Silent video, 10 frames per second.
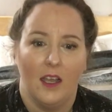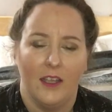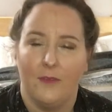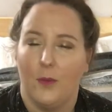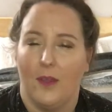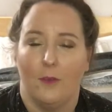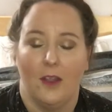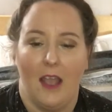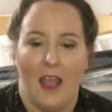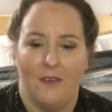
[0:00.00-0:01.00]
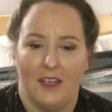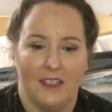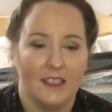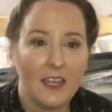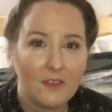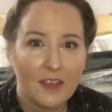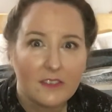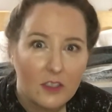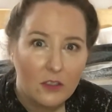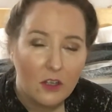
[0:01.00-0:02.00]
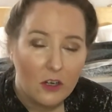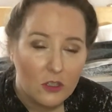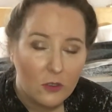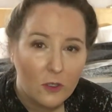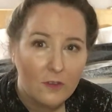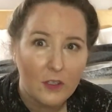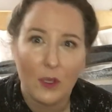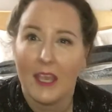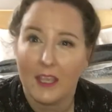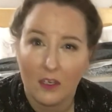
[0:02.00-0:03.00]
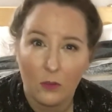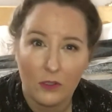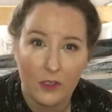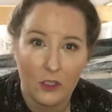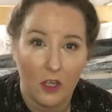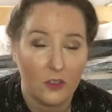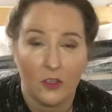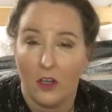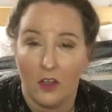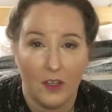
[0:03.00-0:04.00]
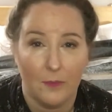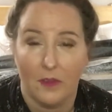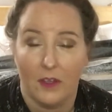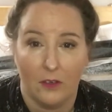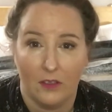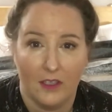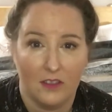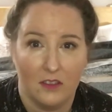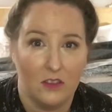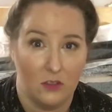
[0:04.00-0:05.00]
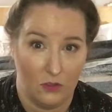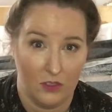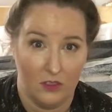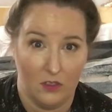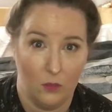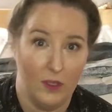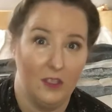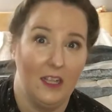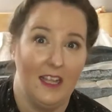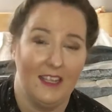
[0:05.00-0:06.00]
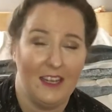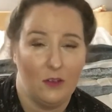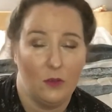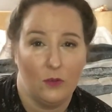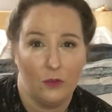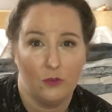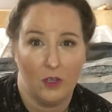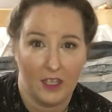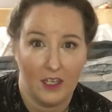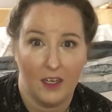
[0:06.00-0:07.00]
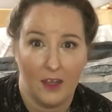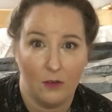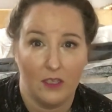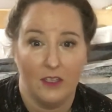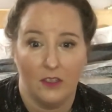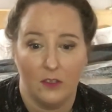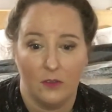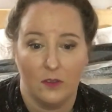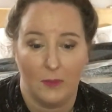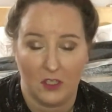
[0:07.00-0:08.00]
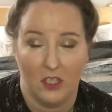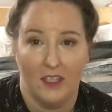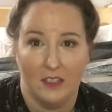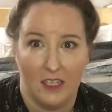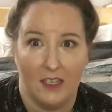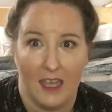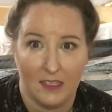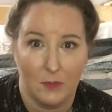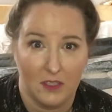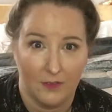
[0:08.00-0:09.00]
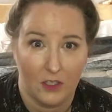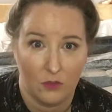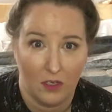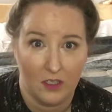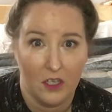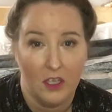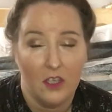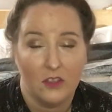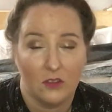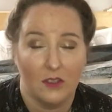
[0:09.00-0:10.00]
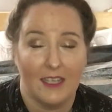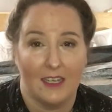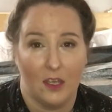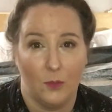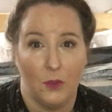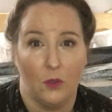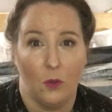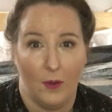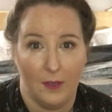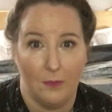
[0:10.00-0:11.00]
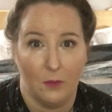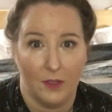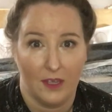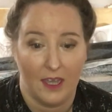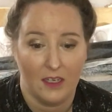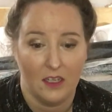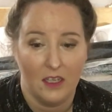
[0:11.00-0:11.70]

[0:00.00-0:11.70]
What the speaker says: If you ever have any side effects that you're not sure of and you can't get a hold of your doctor, call them. They're licensed nurses as well, and they know their drug in and out, and they're specialized in that specific drug, so they can help you quite a bit with that.